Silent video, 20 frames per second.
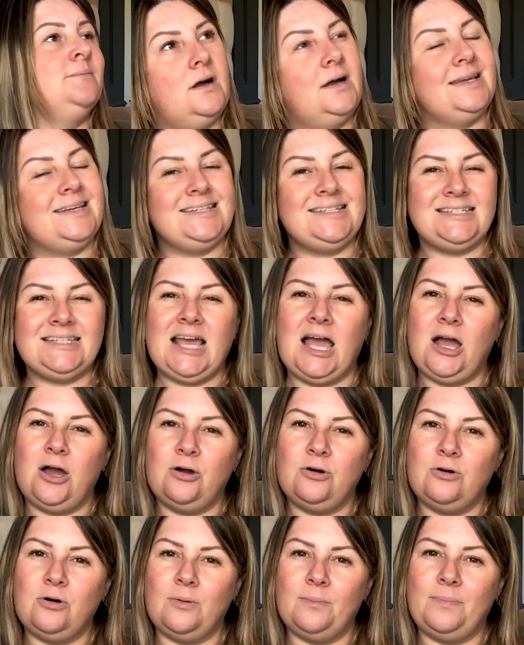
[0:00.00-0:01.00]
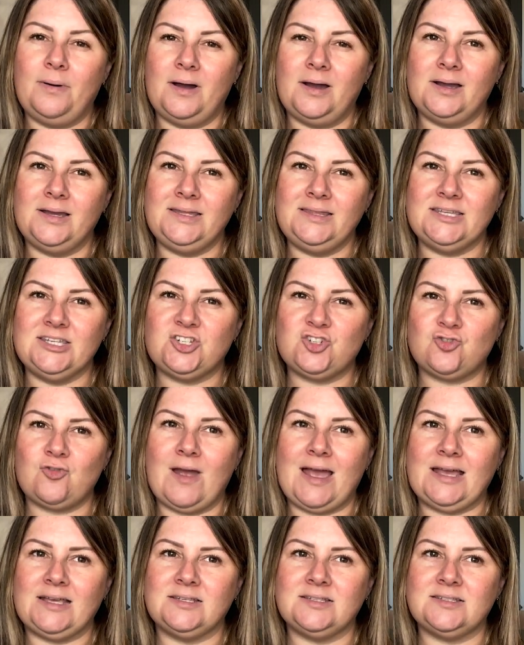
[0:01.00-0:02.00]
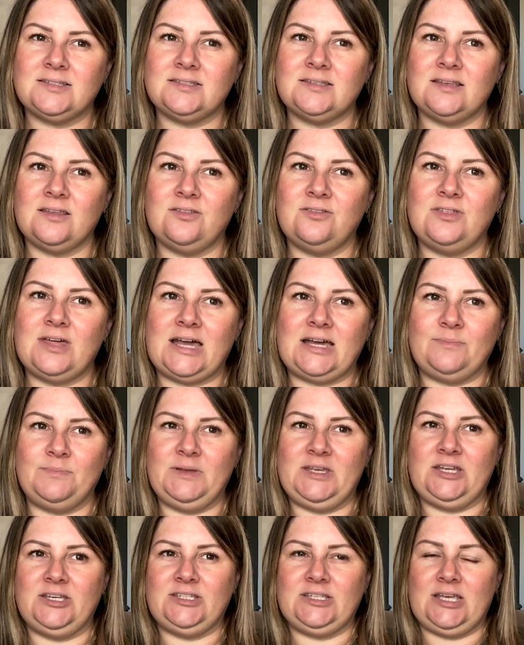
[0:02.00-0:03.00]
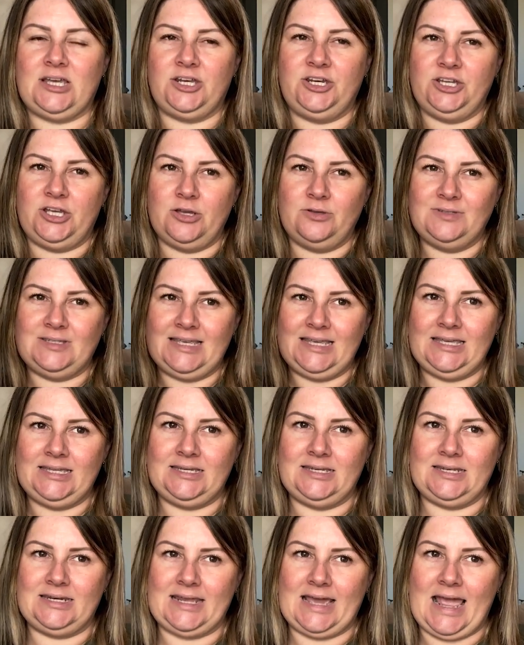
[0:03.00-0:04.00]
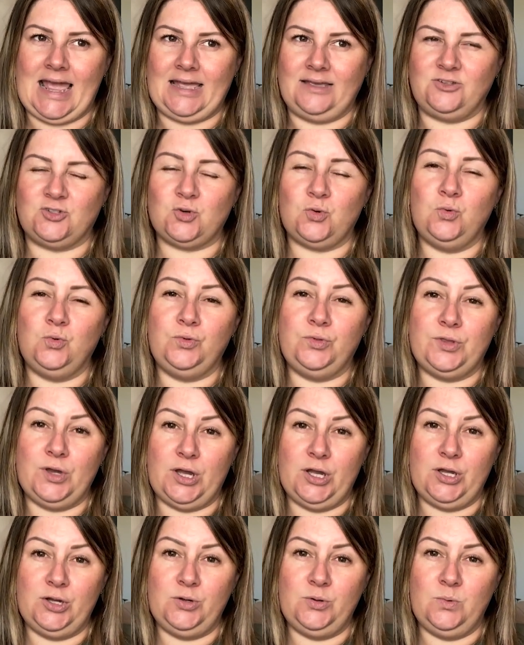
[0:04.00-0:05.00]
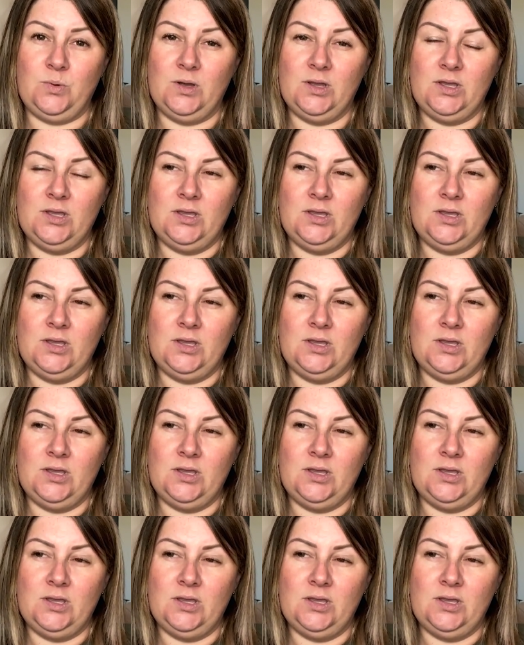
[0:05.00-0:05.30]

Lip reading: I can tell by this dress that because it kind of goes in and out, although